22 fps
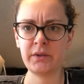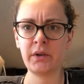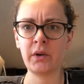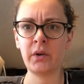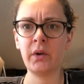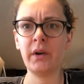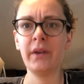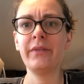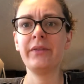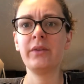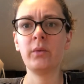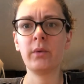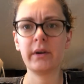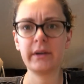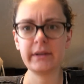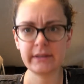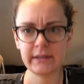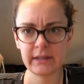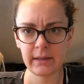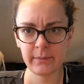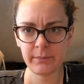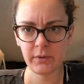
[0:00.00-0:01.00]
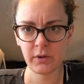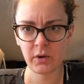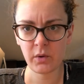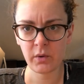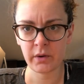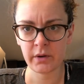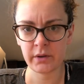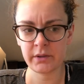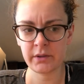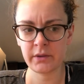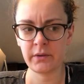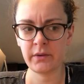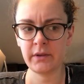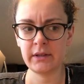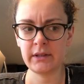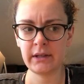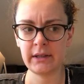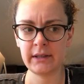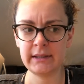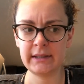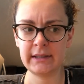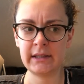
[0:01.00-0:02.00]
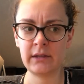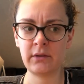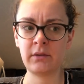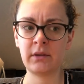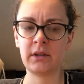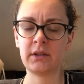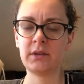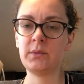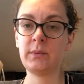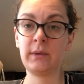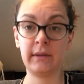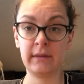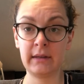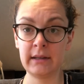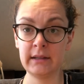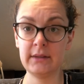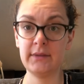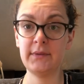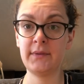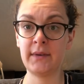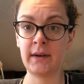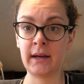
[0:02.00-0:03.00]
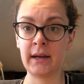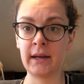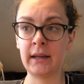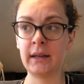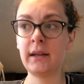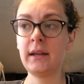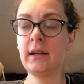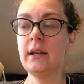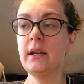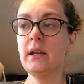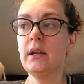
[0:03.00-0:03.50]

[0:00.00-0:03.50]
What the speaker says: So if you want to skip the cortisone until I see you next week, that's fine.